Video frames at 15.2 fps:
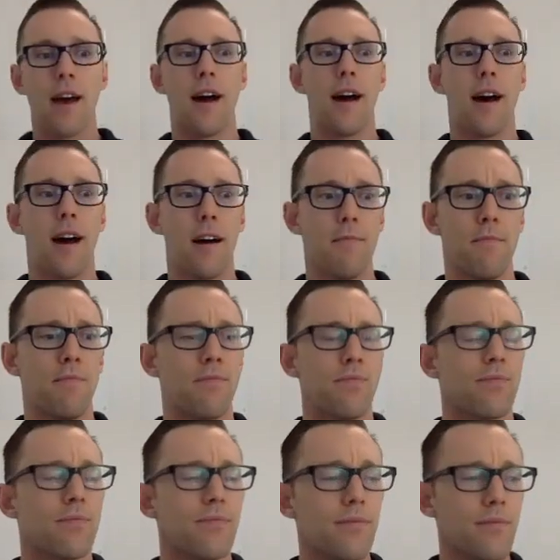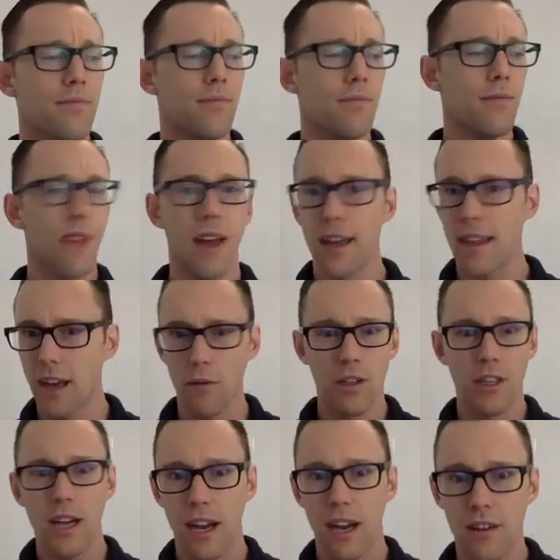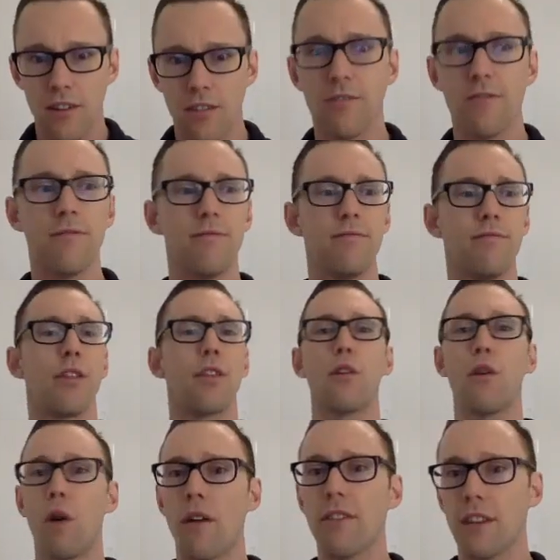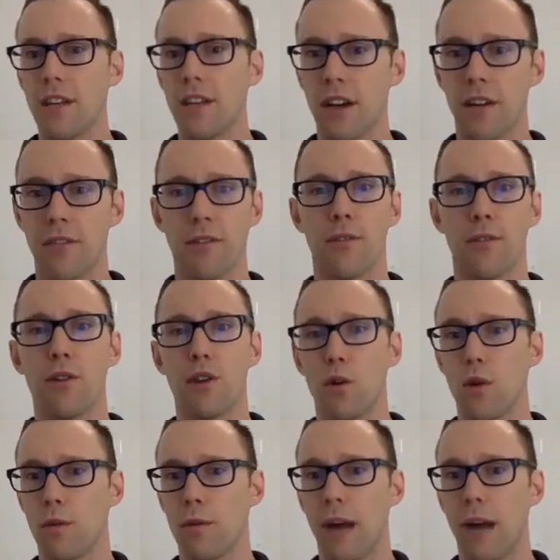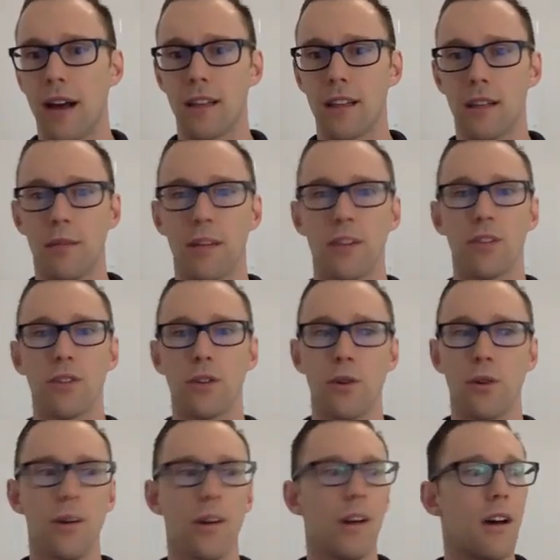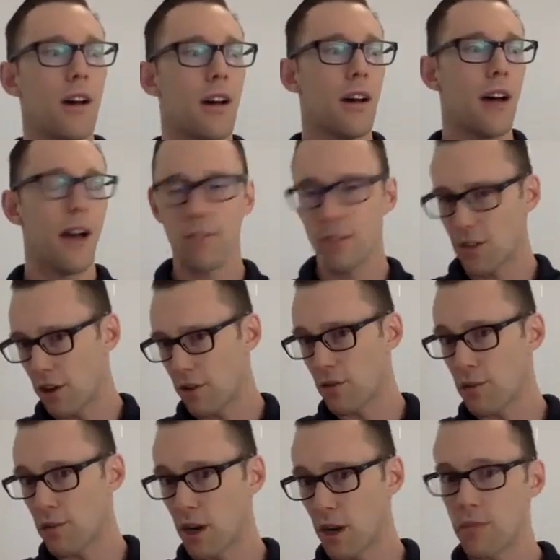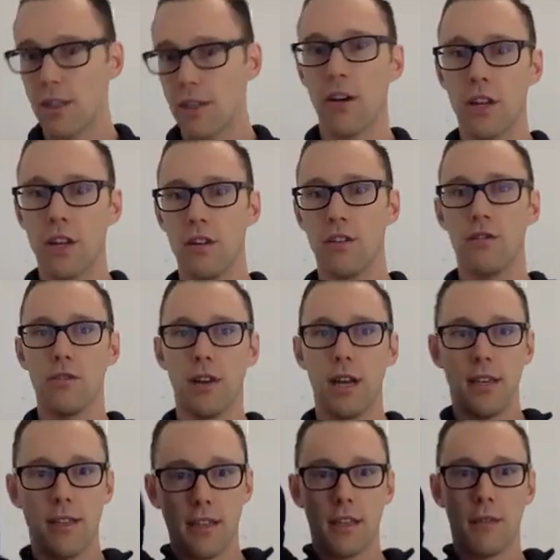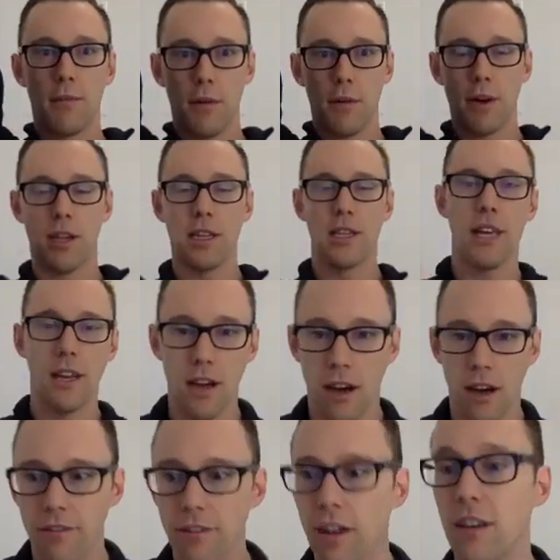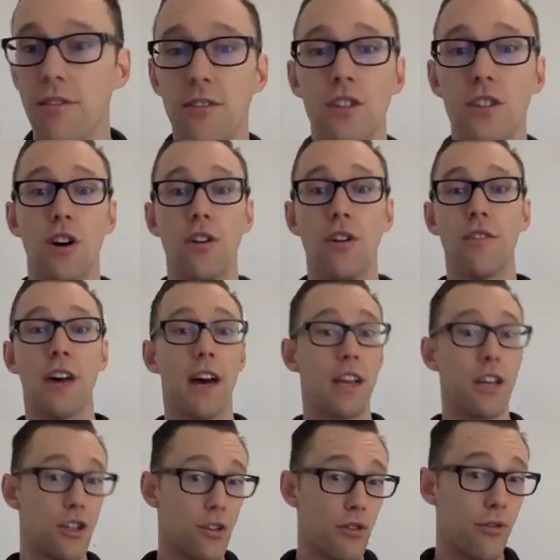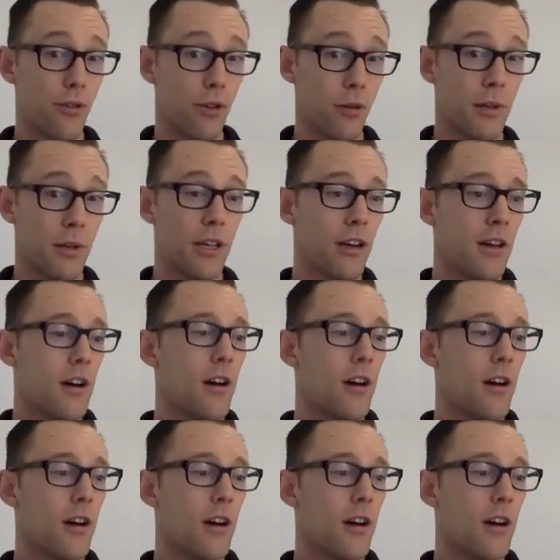And that would kind of throw off the takeoff of the 3/4 back a little bit. So starting with my arms down and raising them up on takeoff kind of solved that issue for me.